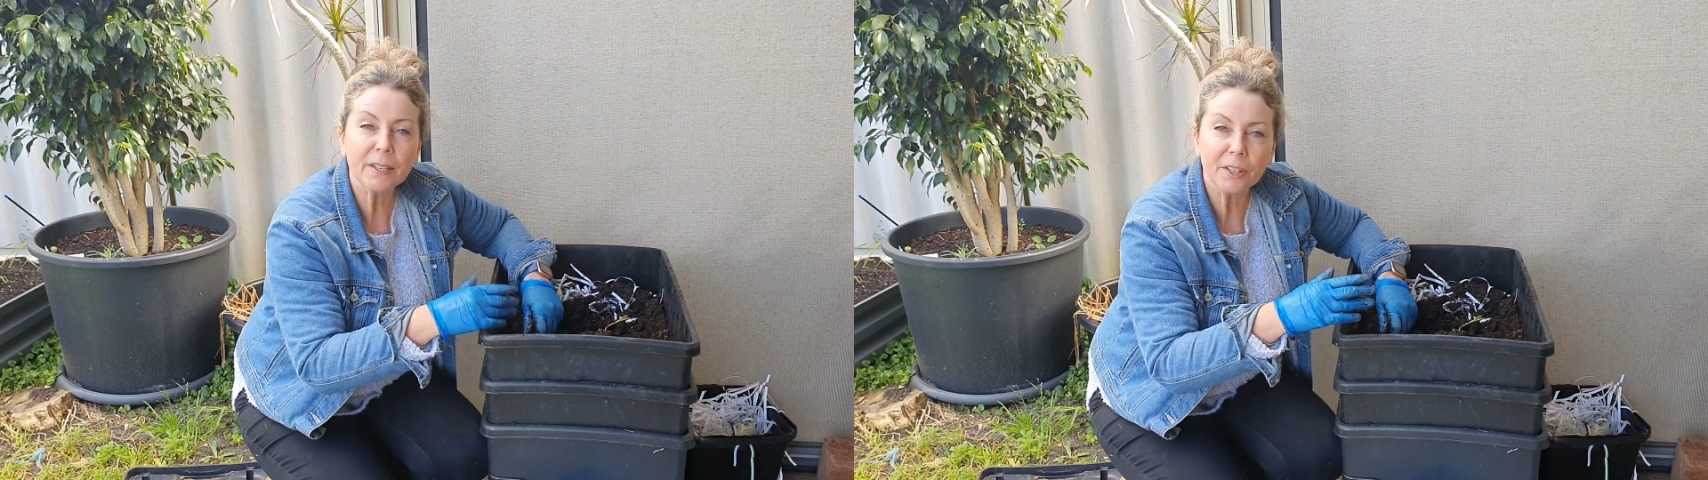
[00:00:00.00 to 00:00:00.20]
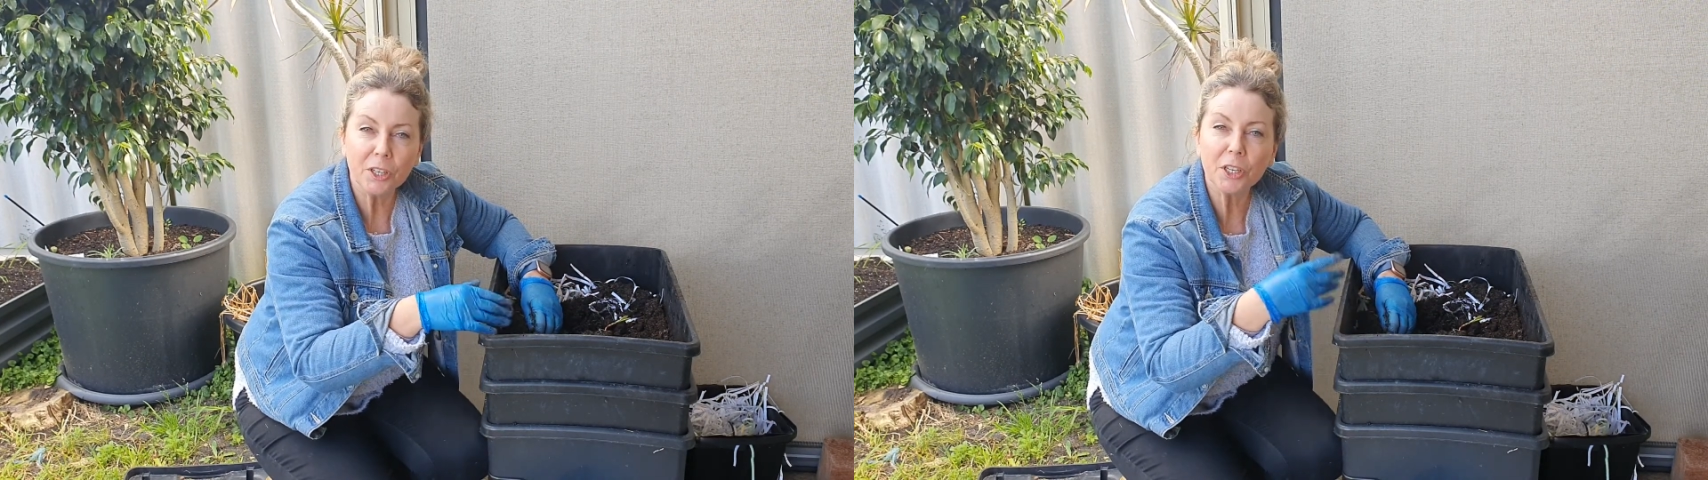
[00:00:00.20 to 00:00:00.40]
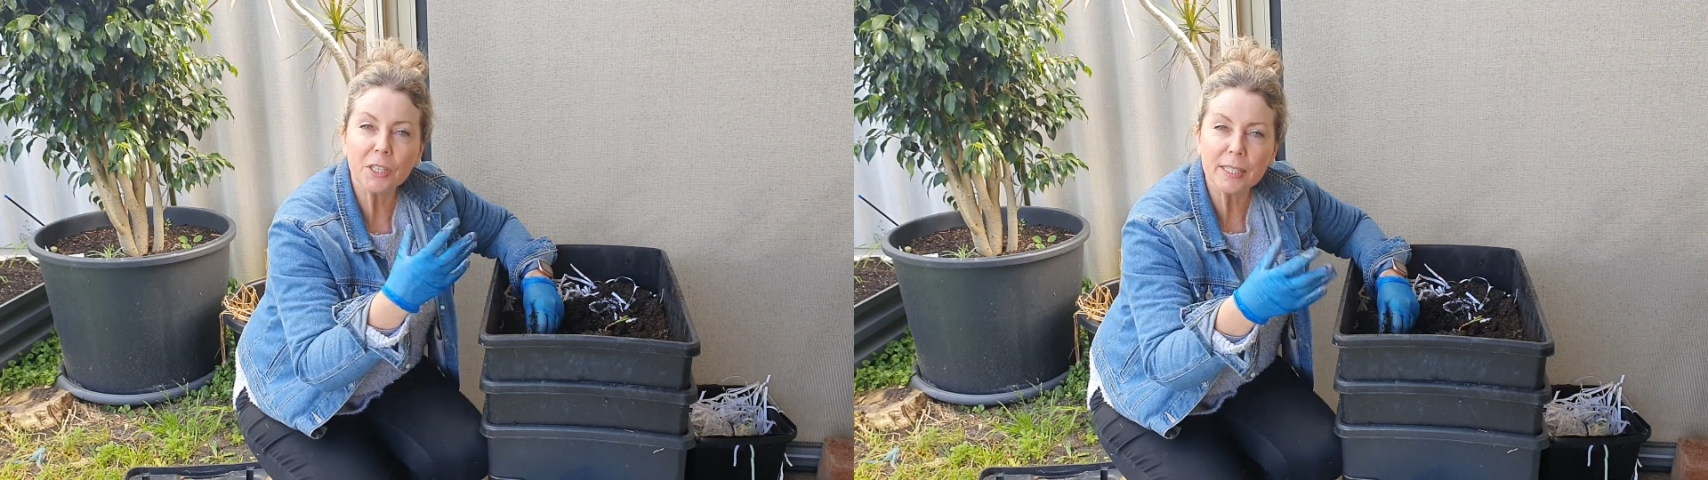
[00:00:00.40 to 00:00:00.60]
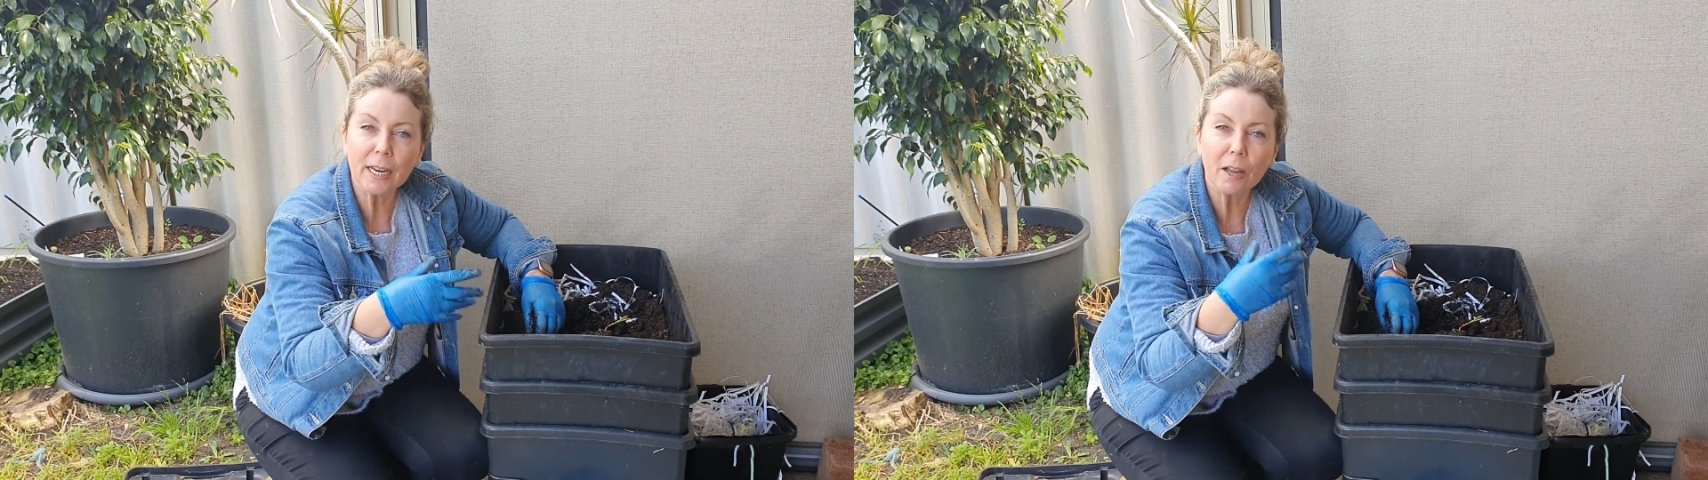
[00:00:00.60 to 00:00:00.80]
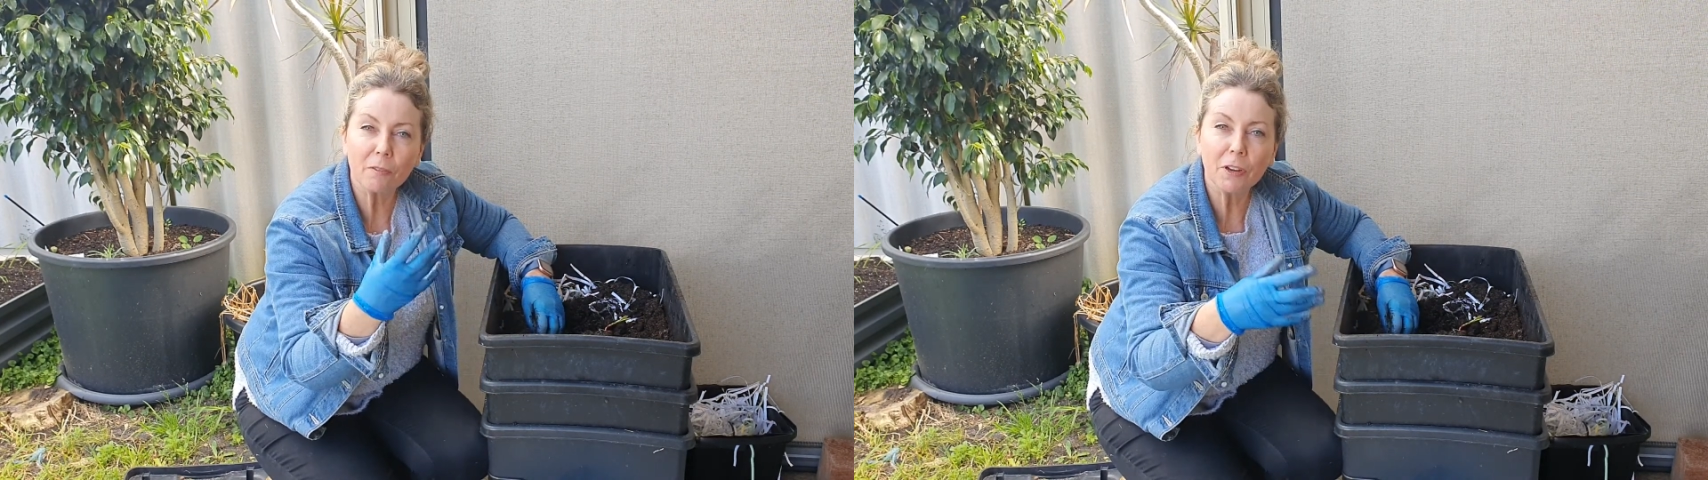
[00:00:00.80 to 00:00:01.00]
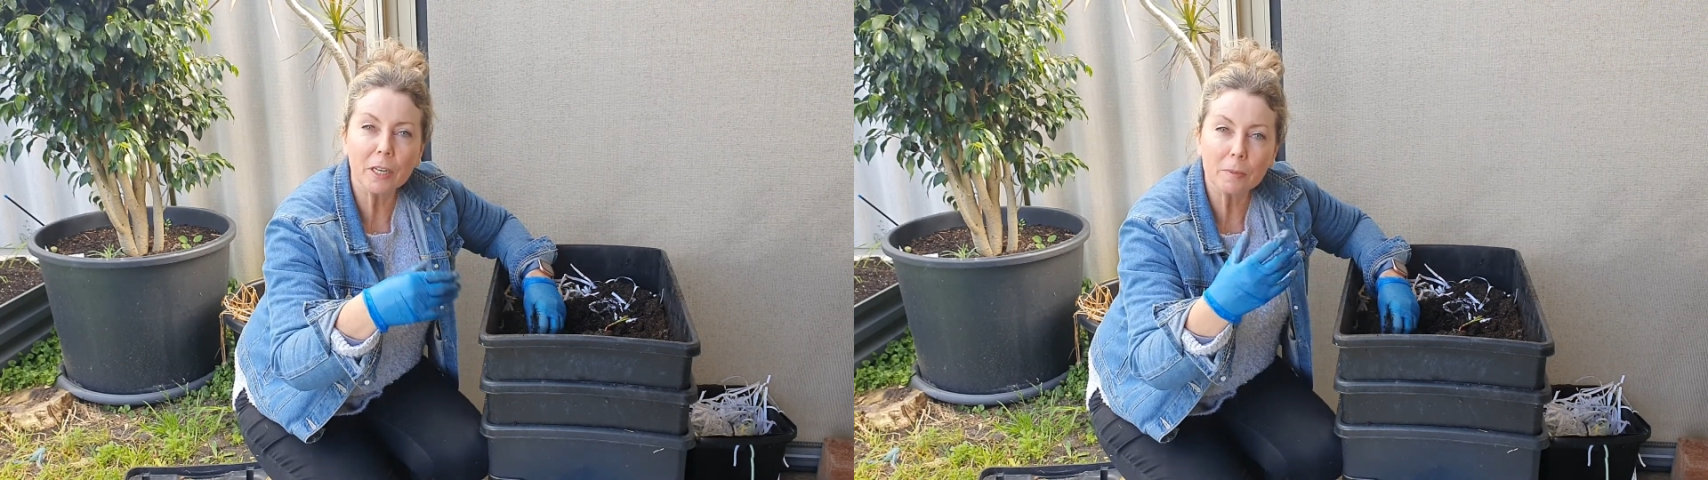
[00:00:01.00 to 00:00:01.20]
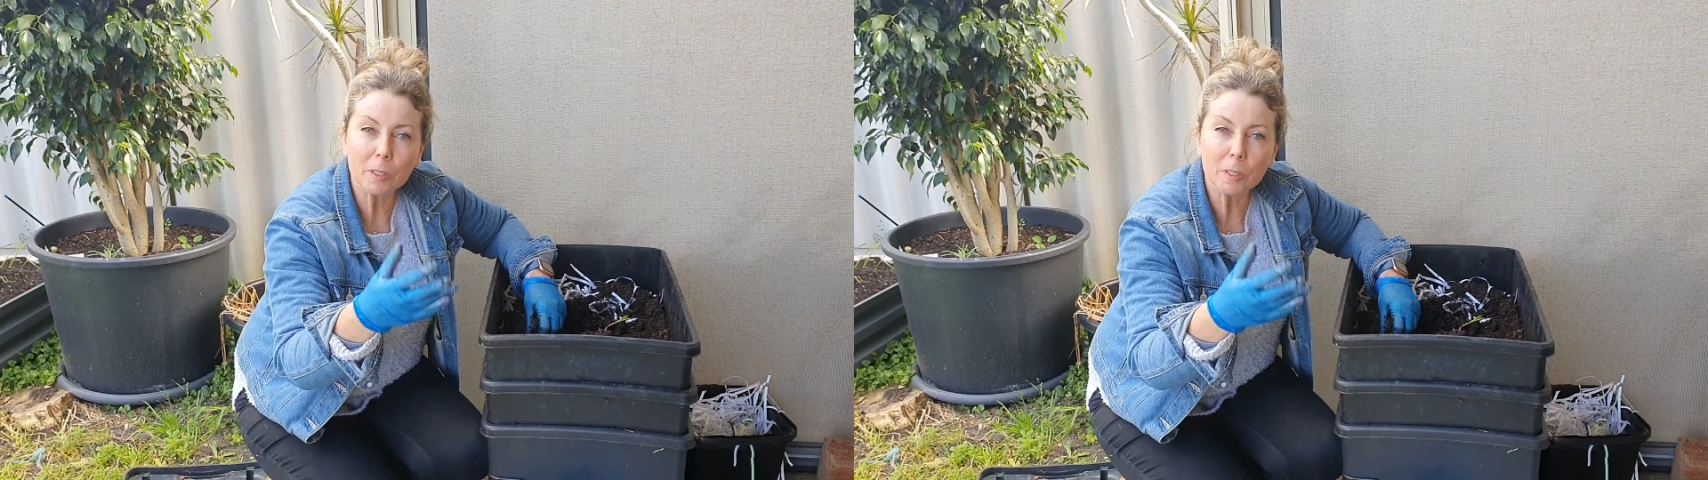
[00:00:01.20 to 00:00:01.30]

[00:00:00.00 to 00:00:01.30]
and then you can start feeding them